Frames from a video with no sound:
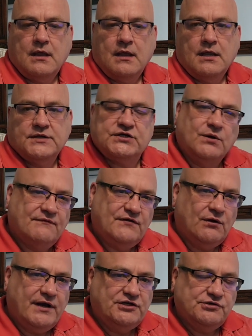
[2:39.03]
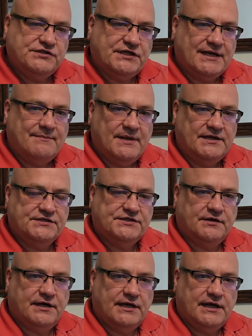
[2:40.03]
So if you're interested in
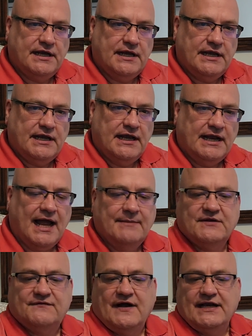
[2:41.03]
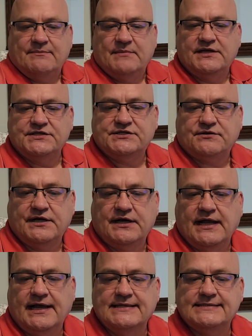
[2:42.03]
ministry, and I'm defining ministry
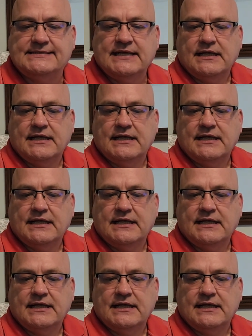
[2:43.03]
as